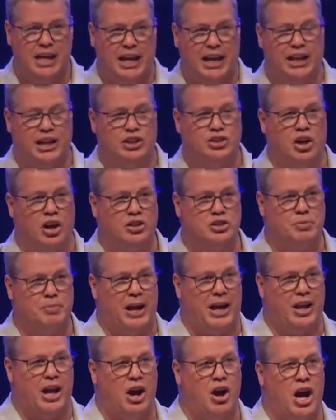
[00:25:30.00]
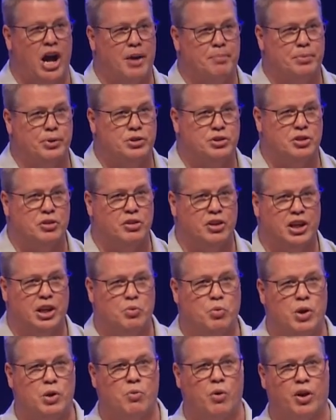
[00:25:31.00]
And he talks about how opportunity,
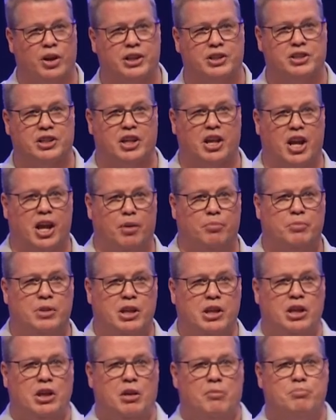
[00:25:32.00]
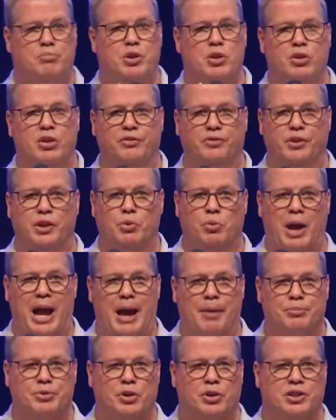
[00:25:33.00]
we want it to come beautifully
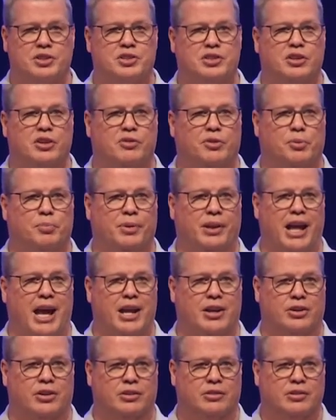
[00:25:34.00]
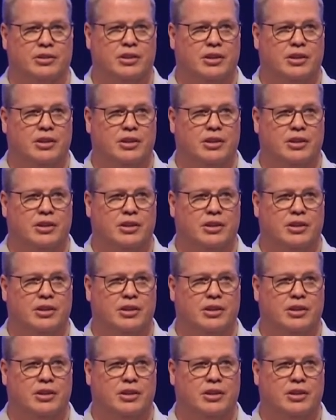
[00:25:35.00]
wrapped on a silver platter.